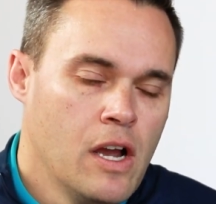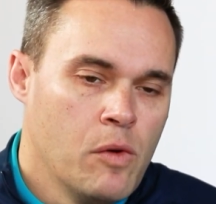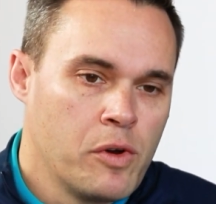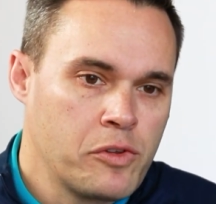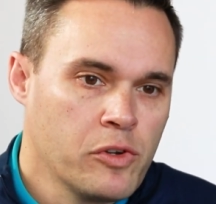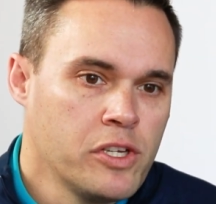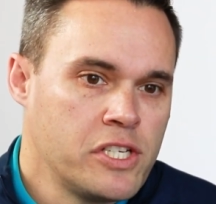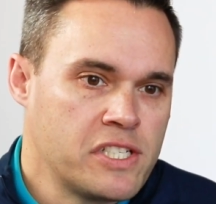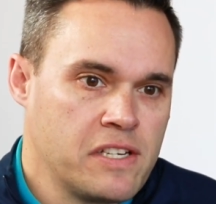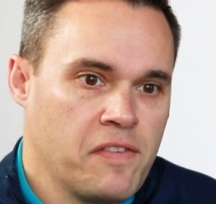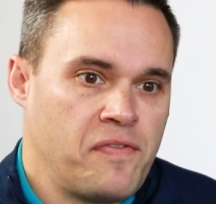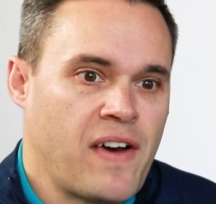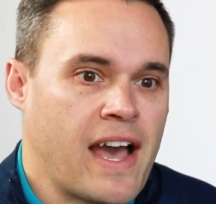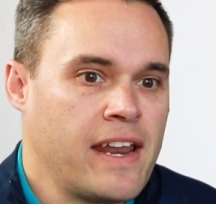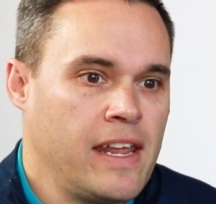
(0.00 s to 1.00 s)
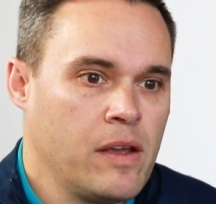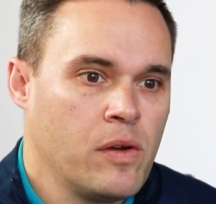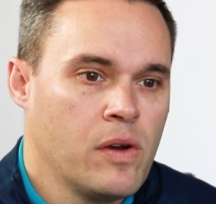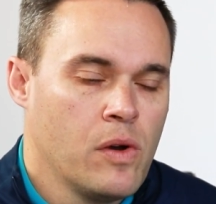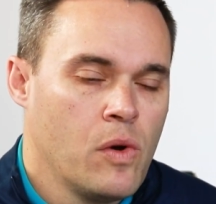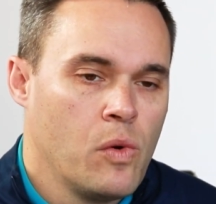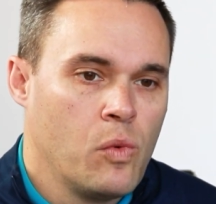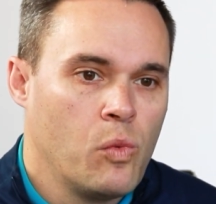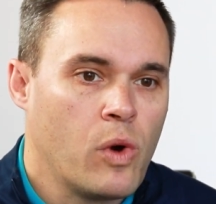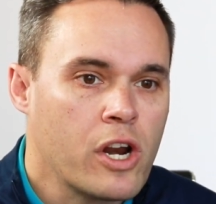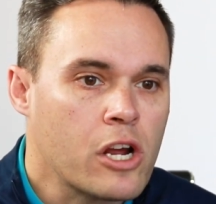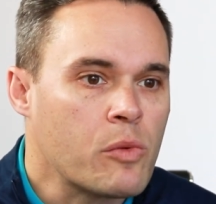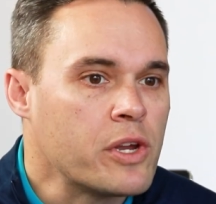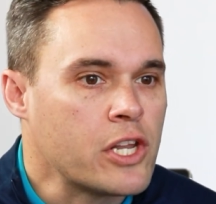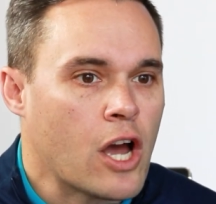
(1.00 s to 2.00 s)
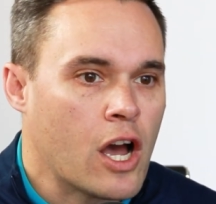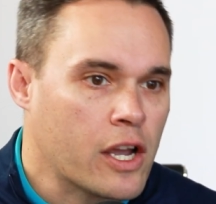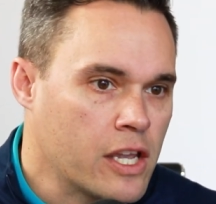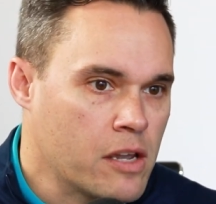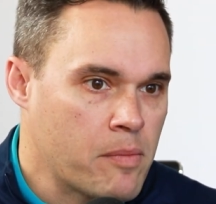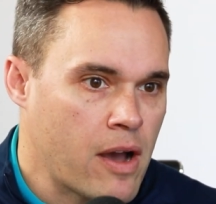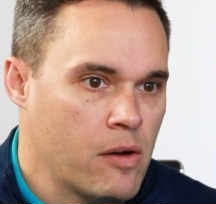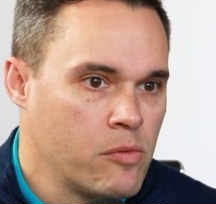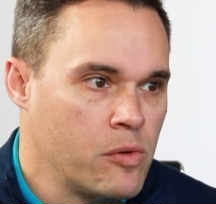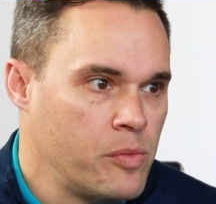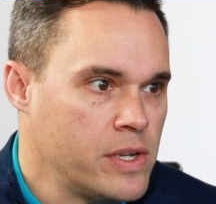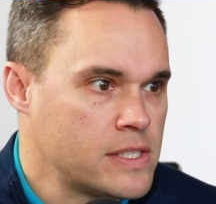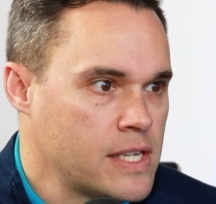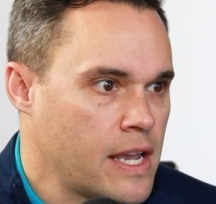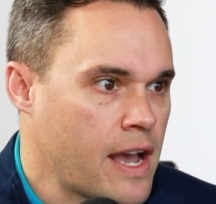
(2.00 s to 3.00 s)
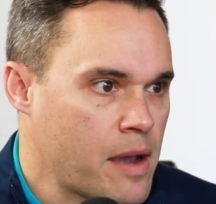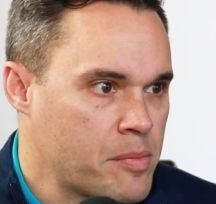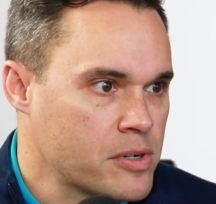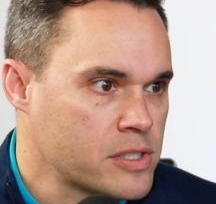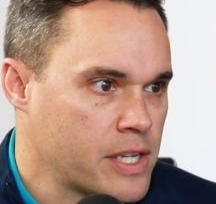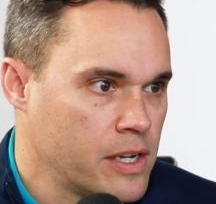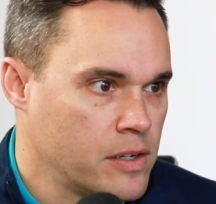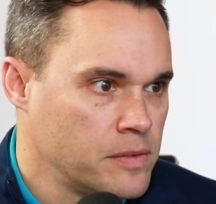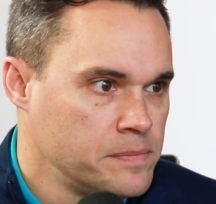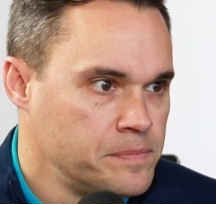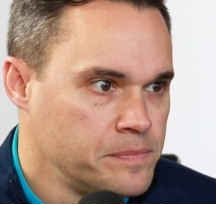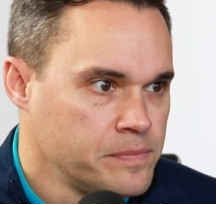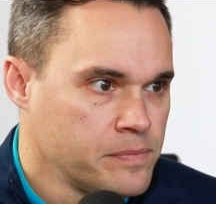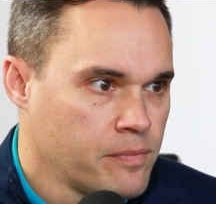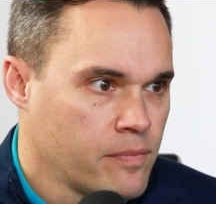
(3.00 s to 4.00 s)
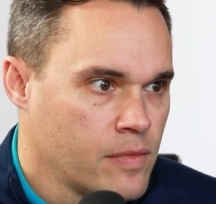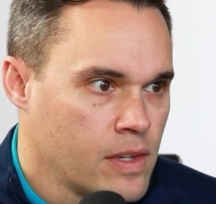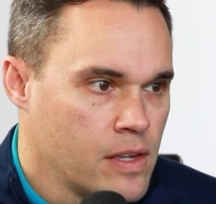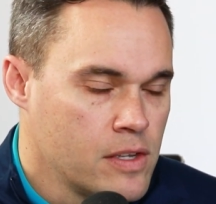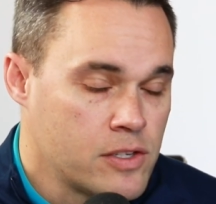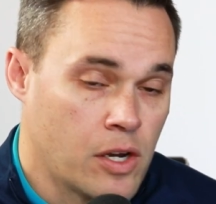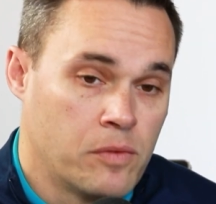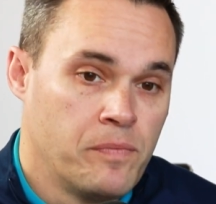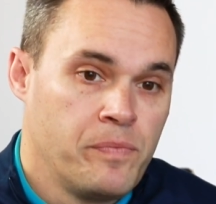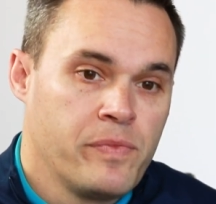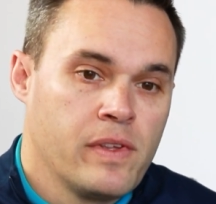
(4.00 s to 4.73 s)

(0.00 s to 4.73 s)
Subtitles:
with really just defining what are we talking about when we say hyperscale. So